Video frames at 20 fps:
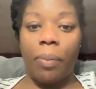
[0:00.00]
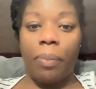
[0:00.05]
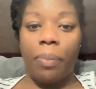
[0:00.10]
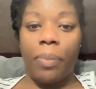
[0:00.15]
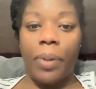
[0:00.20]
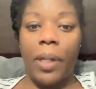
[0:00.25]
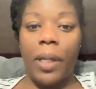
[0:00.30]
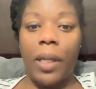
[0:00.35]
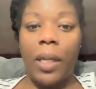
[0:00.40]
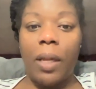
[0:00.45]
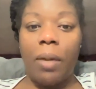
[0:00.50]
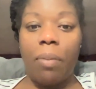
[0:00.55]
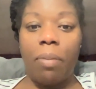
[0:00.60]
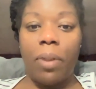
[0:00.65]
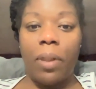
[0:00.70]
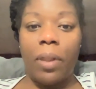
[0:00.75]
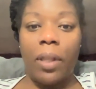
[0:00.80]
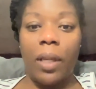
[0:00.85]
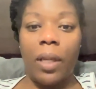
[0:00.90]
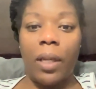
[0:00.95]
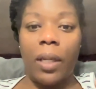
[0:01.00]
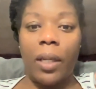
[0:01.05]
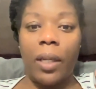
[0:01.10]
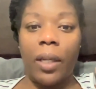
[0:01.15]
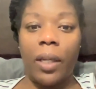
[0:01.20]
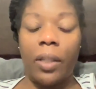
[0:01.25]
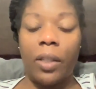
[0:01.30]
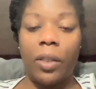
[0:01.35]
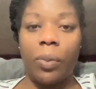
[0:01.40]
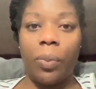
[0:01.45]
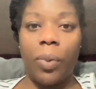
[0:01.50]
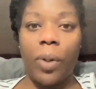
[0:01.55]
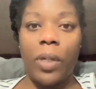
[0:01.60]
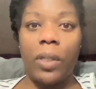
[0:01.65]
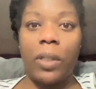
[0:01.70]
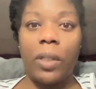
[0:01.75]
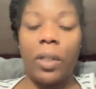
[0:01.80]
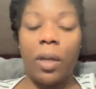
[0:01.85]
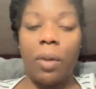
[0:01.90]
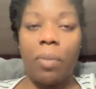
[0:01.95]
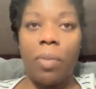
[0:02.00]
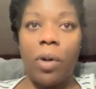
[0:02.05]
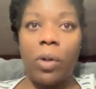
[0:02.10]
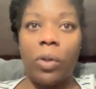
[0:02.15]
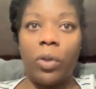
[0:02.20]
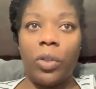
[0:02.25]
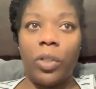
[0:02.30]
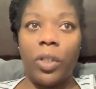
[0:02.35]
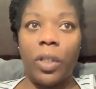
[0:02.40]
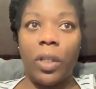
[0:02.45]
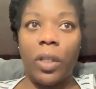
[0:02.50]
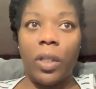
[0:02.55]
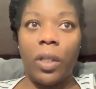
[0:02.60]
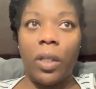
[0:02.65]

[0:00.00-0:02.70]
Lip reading: being empathetic, expressing emotion,